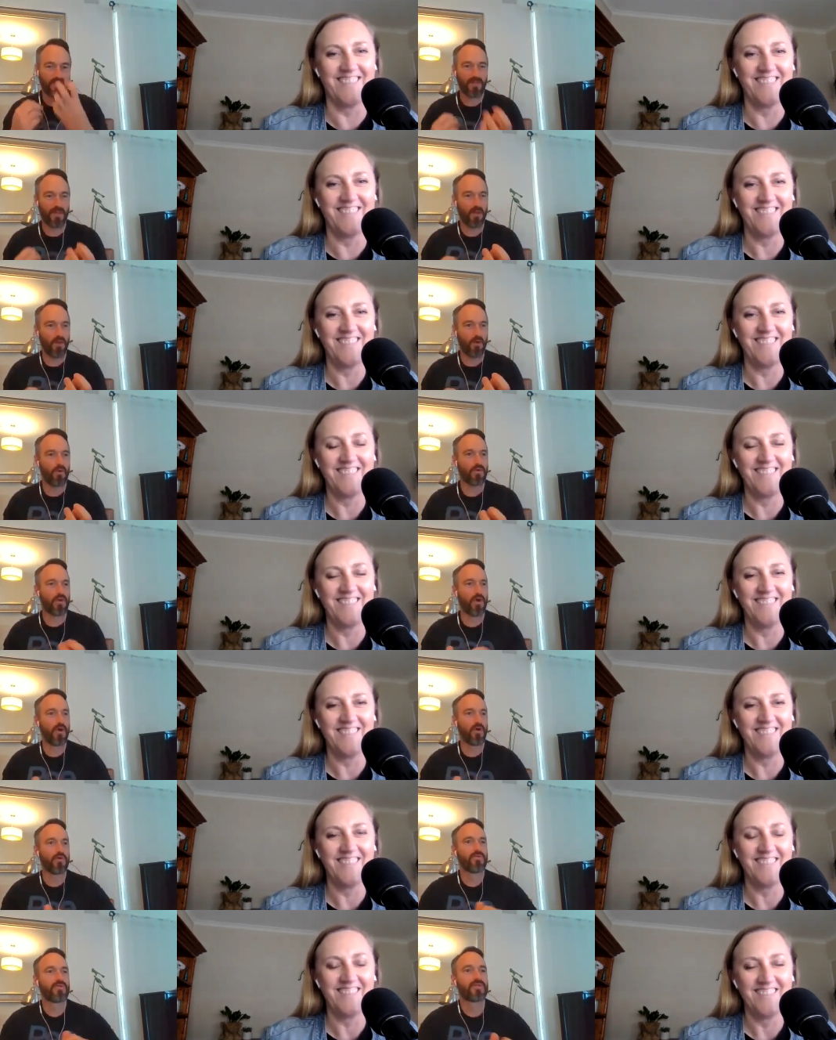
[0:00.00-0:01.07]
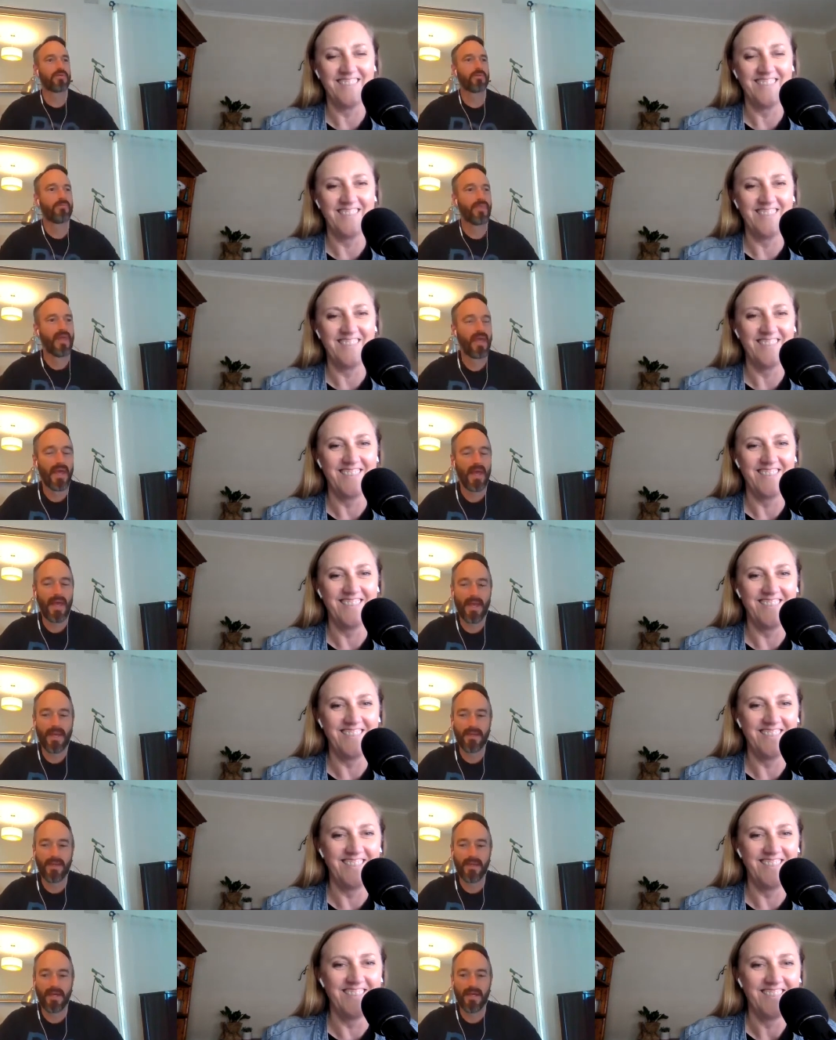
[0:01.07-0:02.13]
Speaker 1: ears and the long nose.
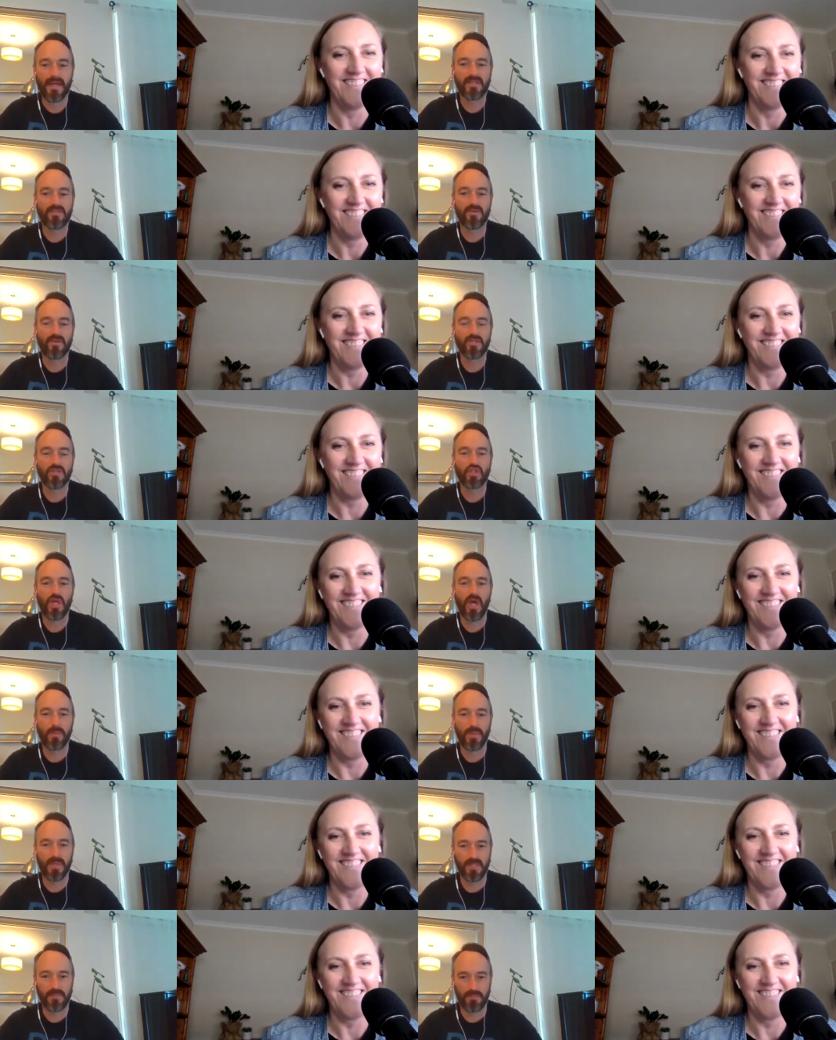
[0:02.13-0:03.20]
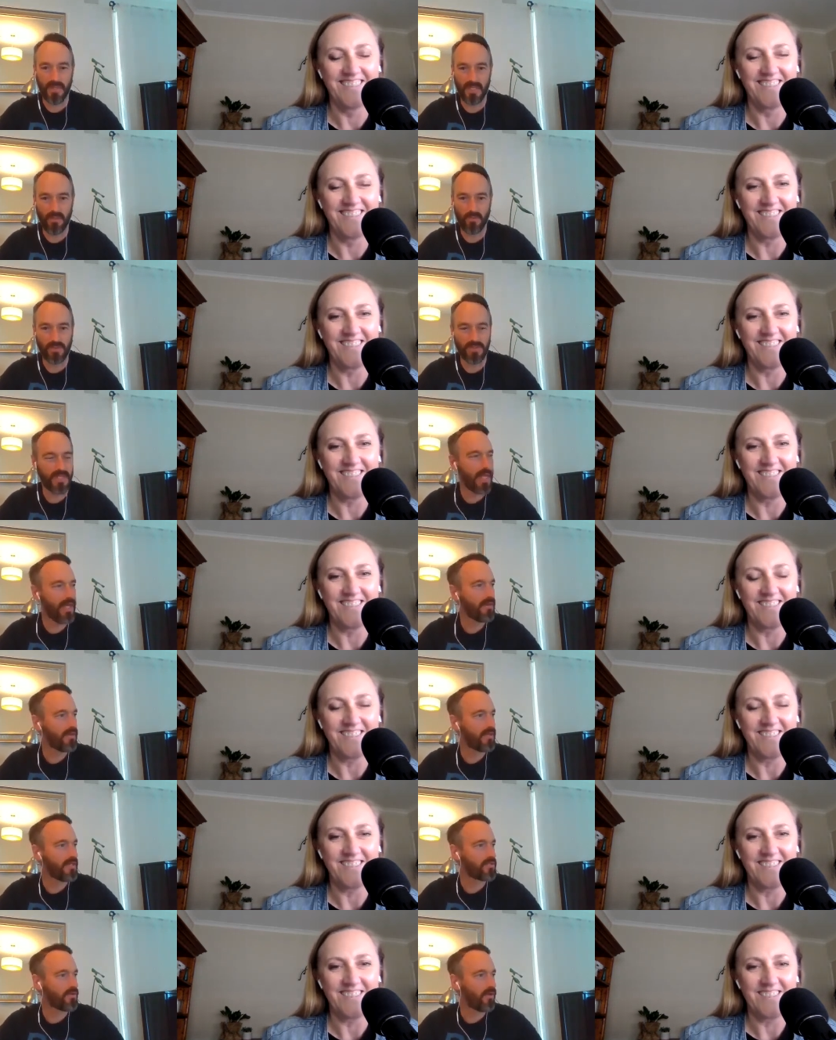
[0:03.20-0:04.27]
And uh, he's not as chubby as beagles get.
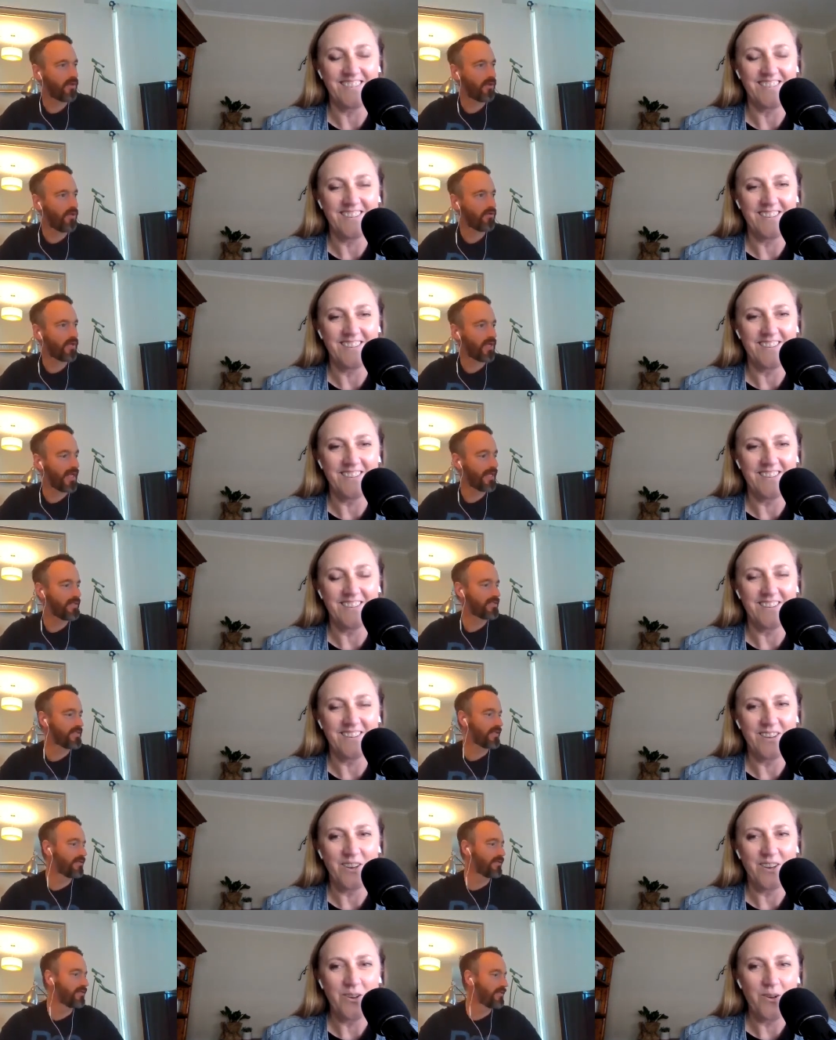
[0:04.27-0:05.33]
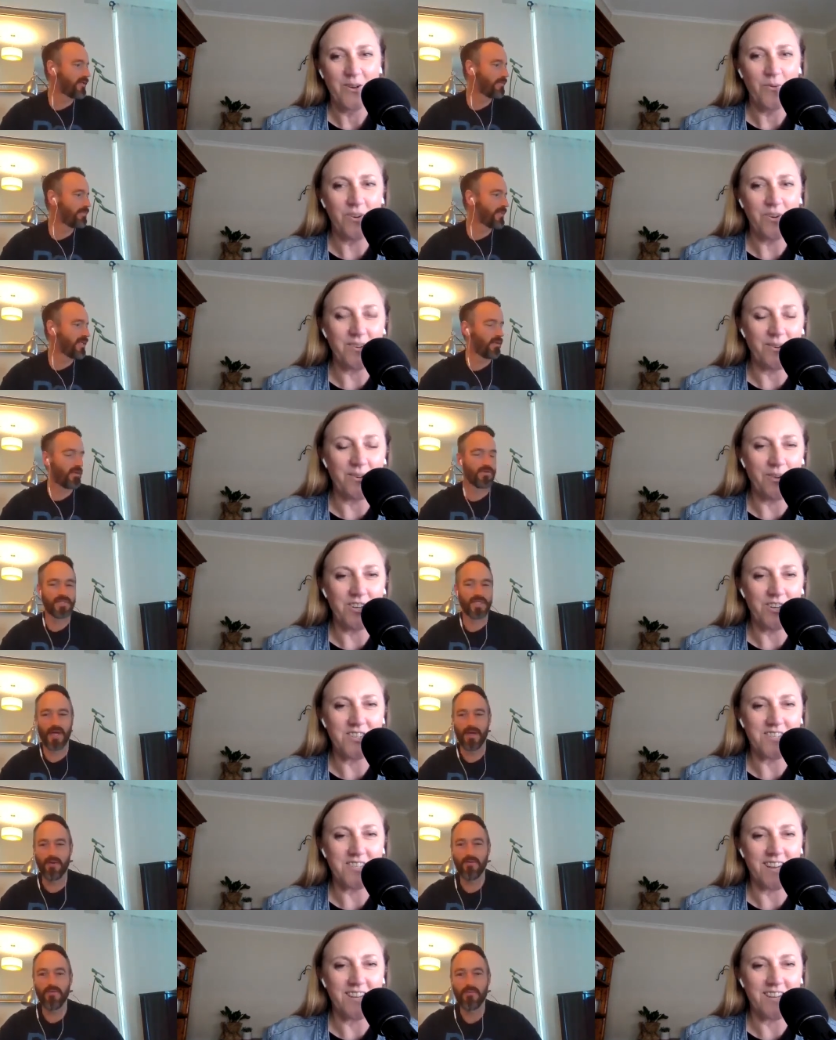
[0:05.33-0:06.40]
He's got long legs and.
Speaker 2: What did, what did you
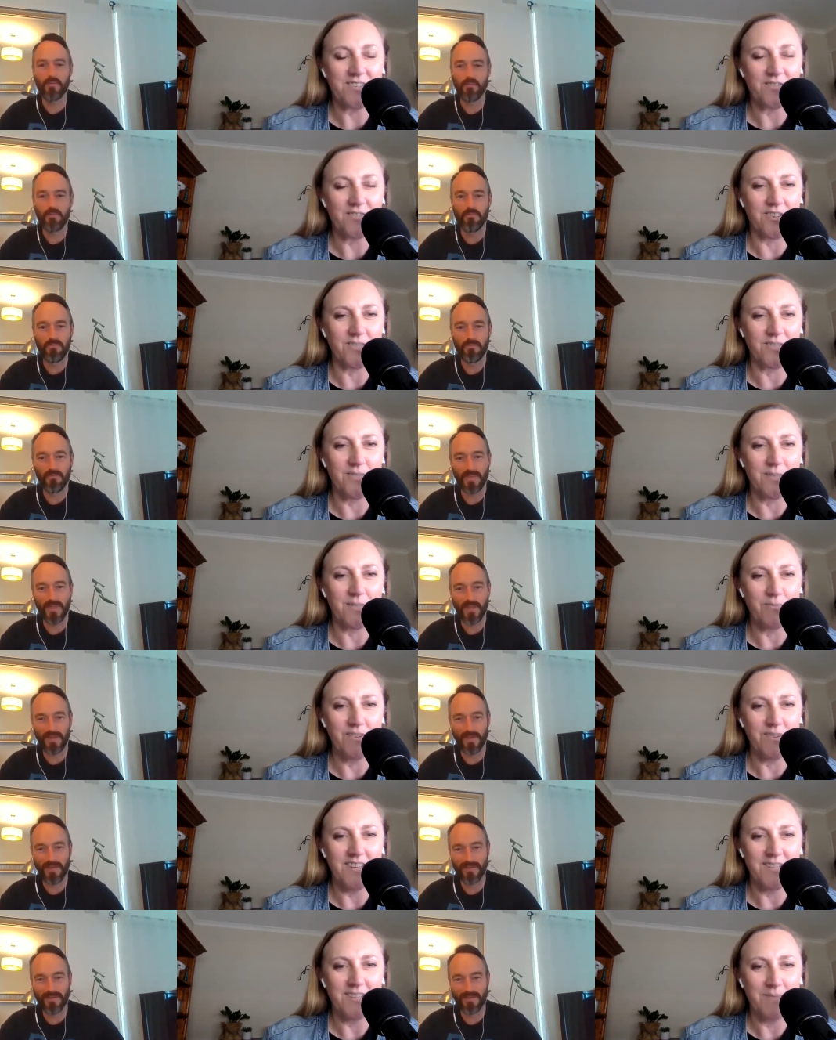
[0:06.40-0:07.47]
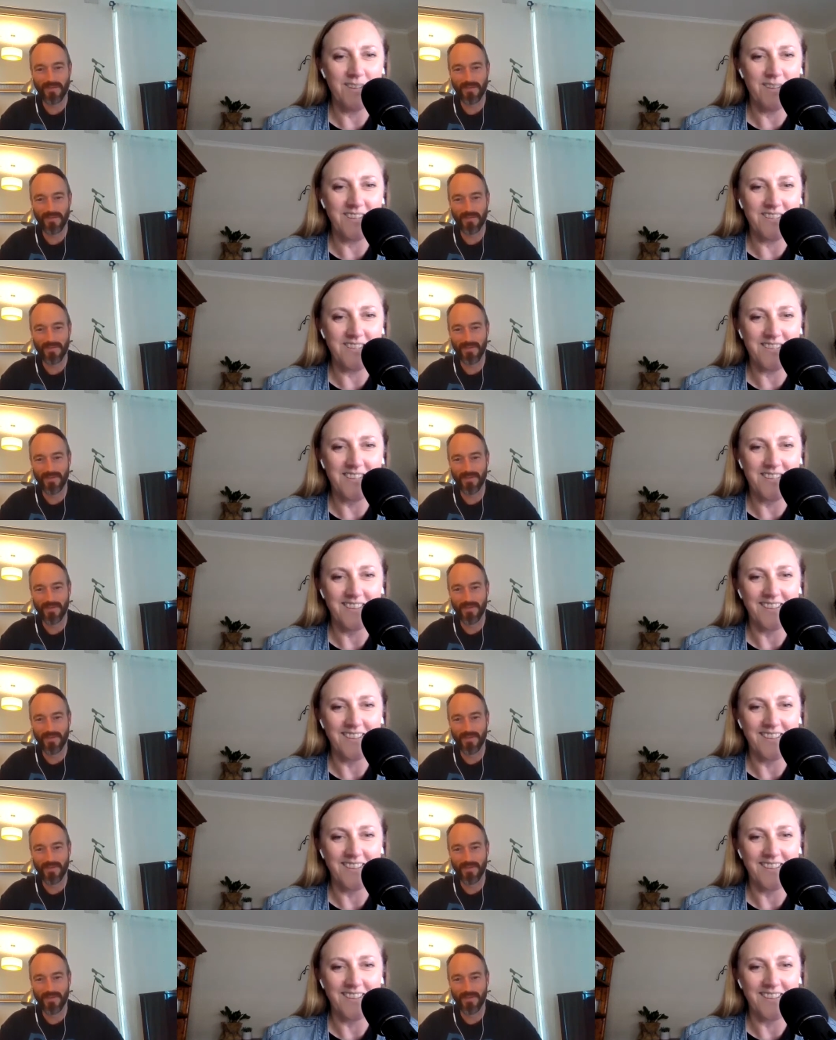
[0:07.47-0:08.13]
say he's crossed with? A Britney Spears.